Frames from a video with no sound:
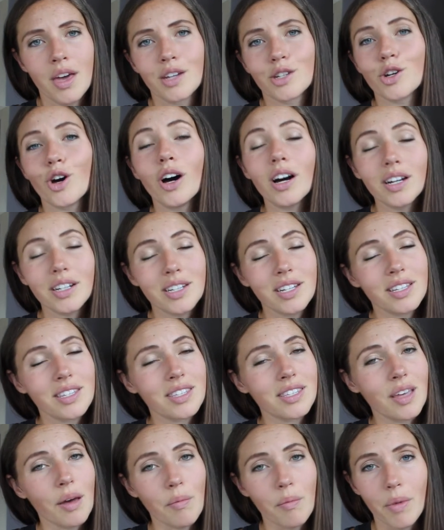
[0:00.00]
Talk to
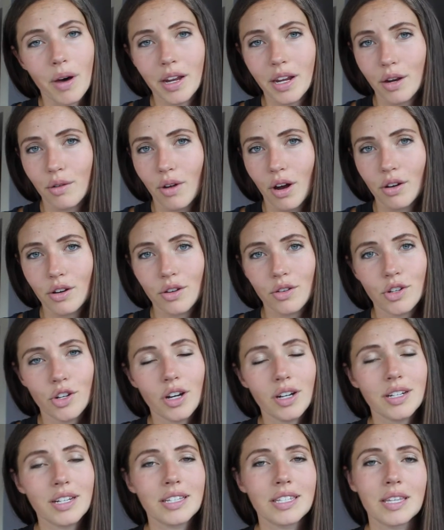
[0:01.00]
somebody around you,
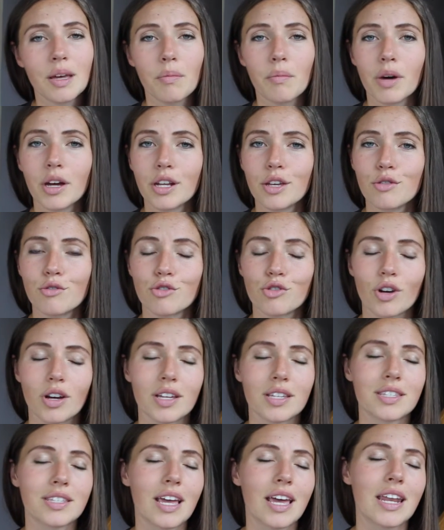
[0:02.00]
talk to somebody you
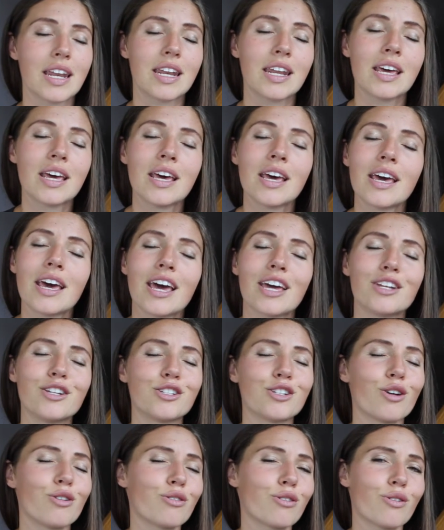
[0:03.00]
trust, and
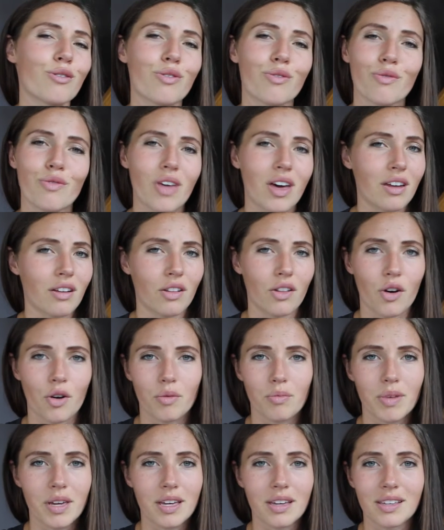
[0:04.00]
don't go through that
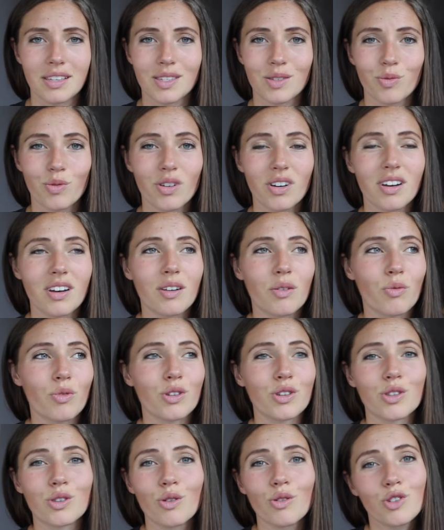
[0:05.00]
alone, because
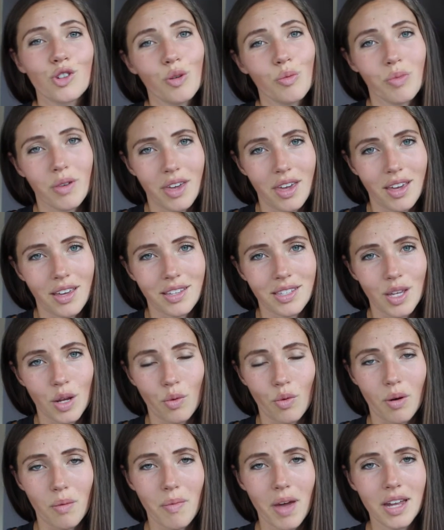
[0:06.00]
we're social beings,
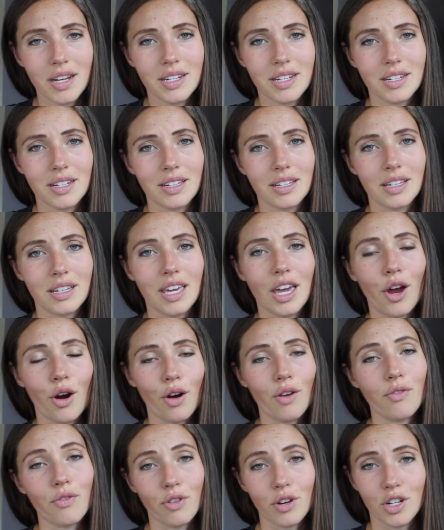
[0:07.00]
and we're meant to
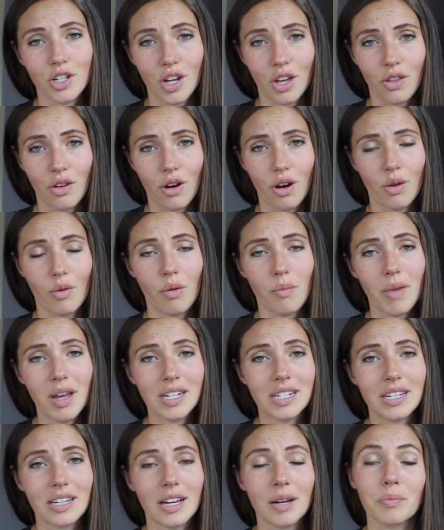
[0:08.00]
care for each other, and we're
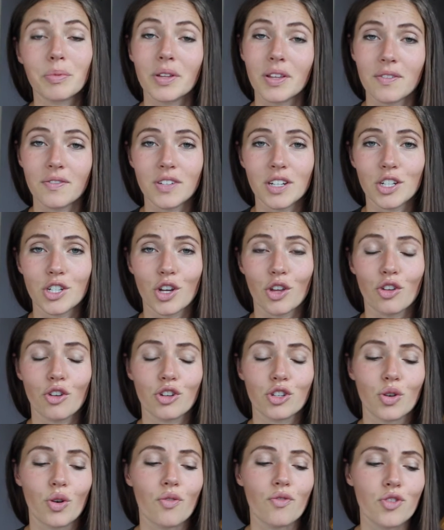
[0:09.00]
meant to uplift each
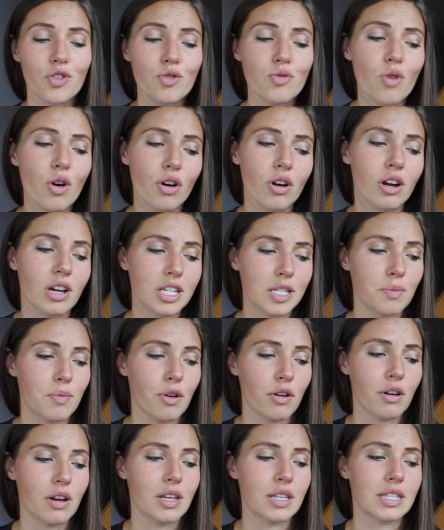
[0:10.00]
other. So if you are
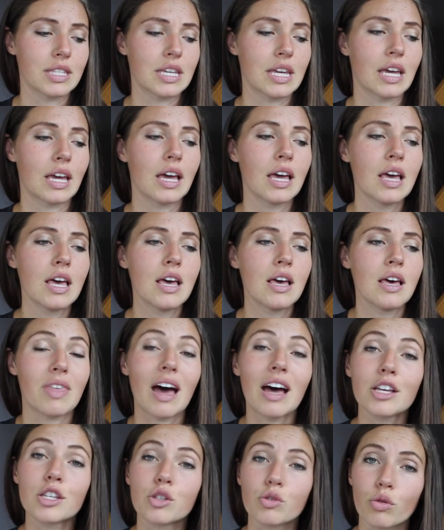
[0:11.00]
experiencing
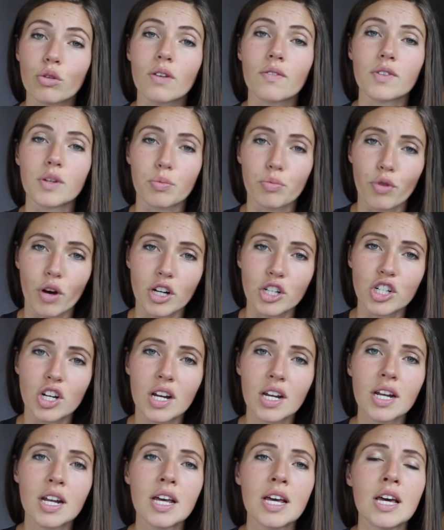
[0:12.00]
that sort of
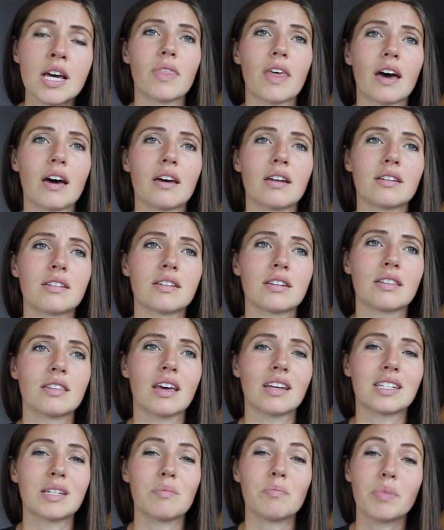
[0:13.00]
depression, that
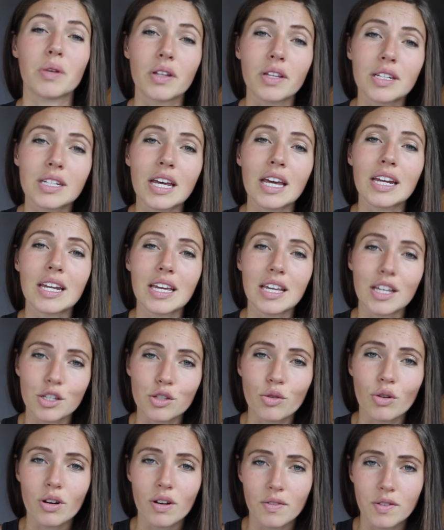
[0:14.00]
debilitating
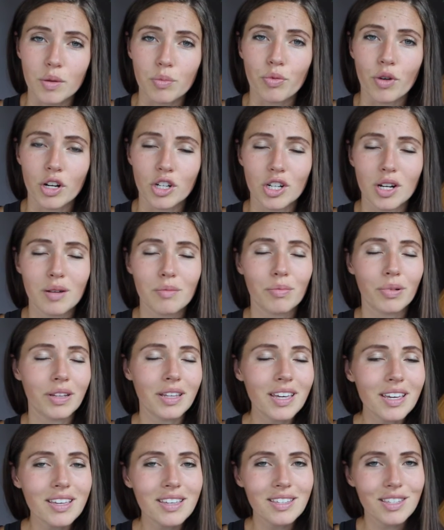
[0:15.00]
sort of depression,
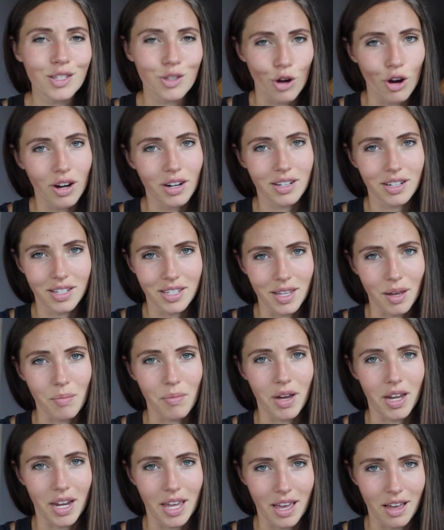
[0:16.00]
please talk to
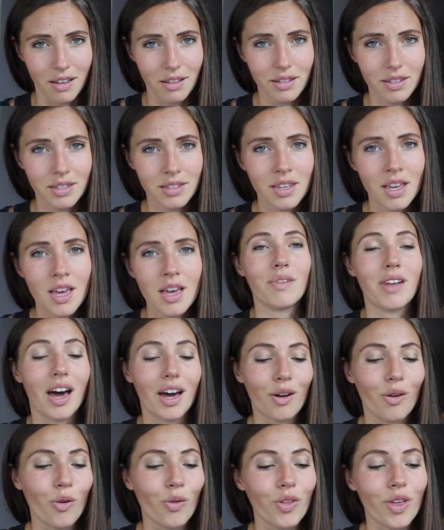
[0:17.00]
somebody else,
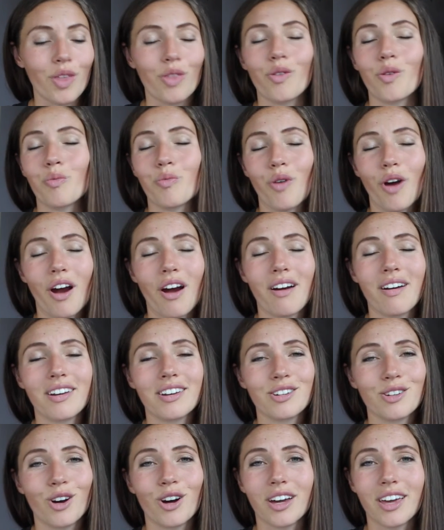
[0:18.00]
not only through prayer
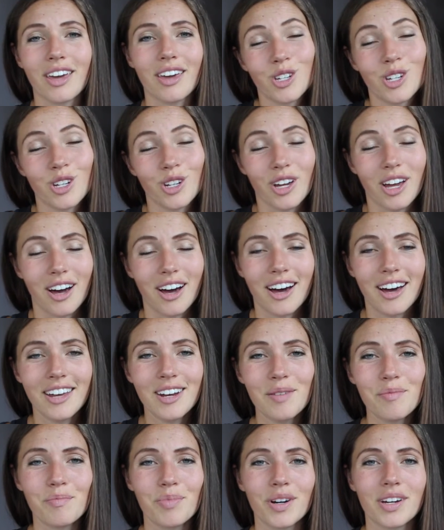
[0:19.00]
and talking to
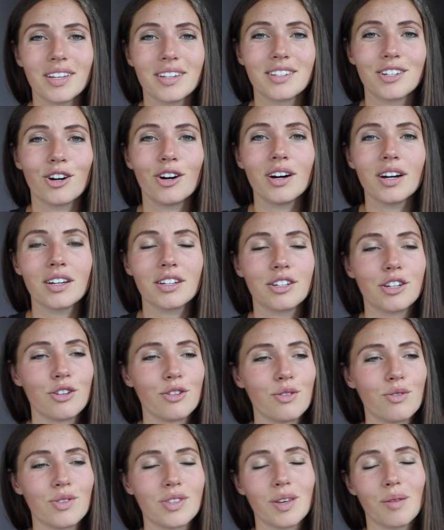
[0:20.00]
God, but talk
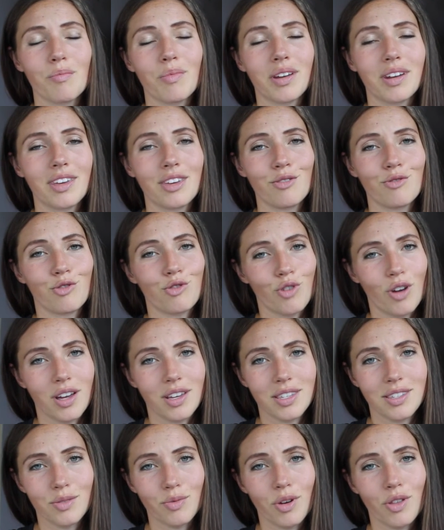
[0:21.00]
to somebody you
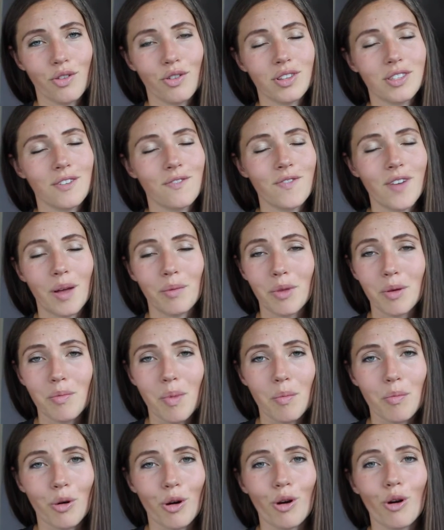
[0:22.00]
trust, whether it's a family
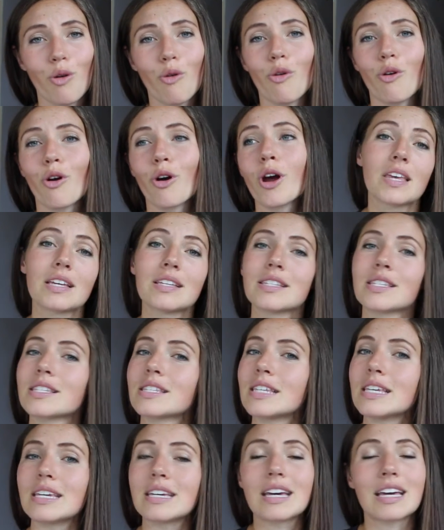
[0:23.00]
member, or
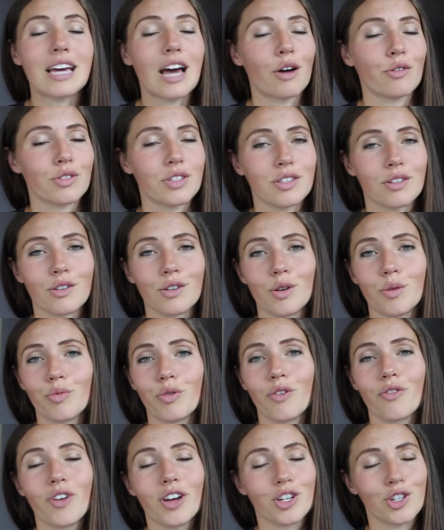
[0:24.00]
seek counsel,
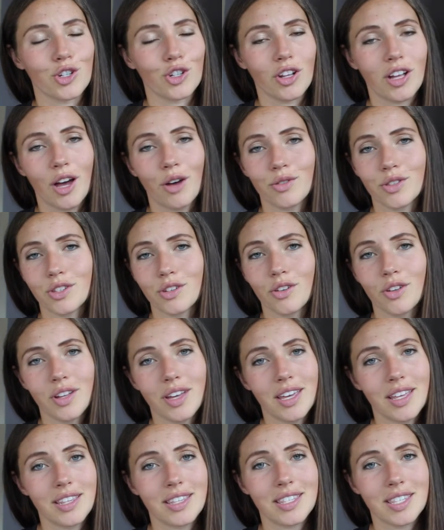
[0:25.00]
professional counsel
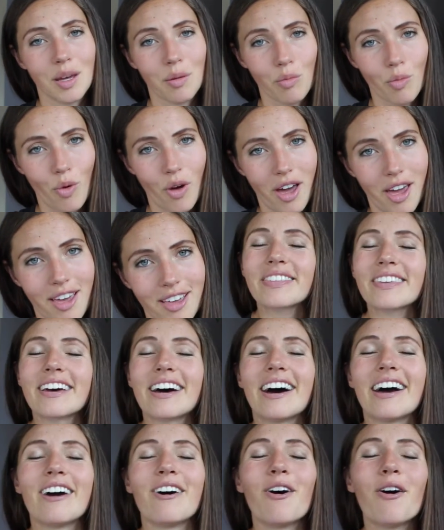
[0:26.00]
in some way.
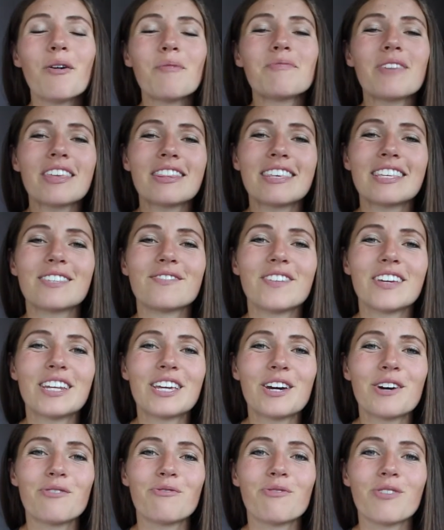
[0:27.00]
I hope that this
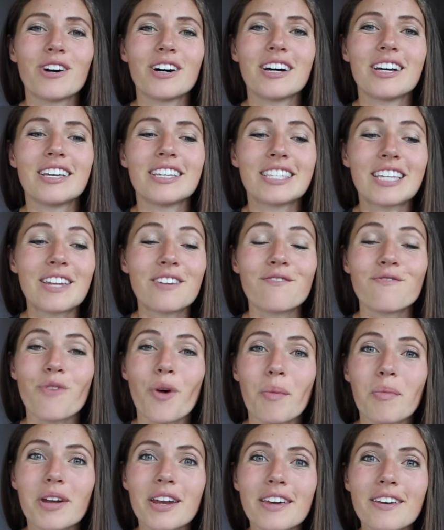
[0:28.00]
video was
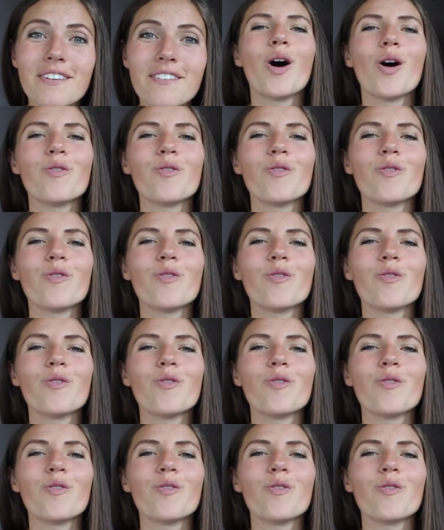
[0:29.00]
informative.